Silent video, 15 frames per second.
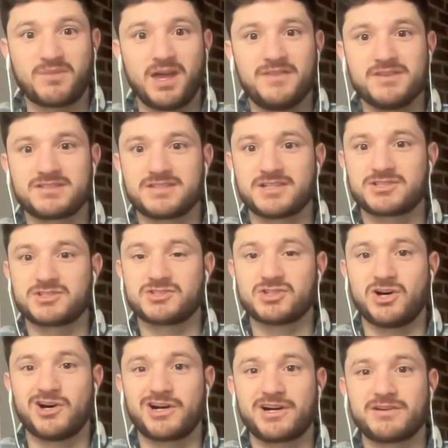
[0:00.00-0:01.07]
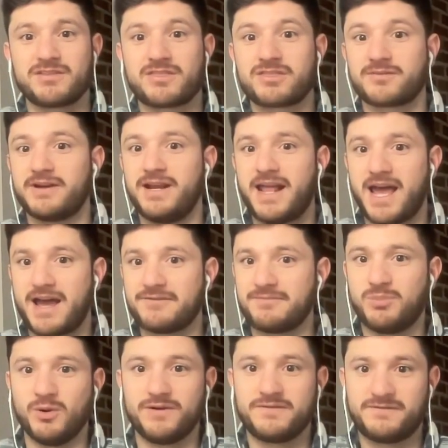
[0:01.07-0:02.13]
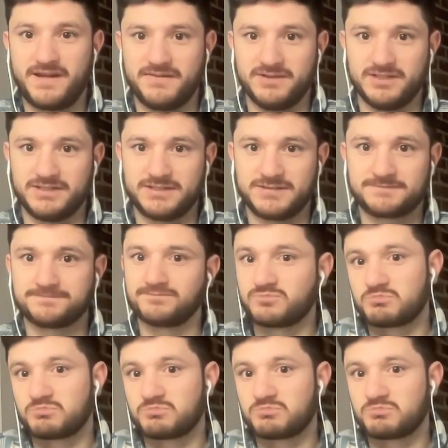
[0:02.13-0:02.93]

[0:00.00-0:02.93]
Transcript: and the Sixers are 3.5 point favorites.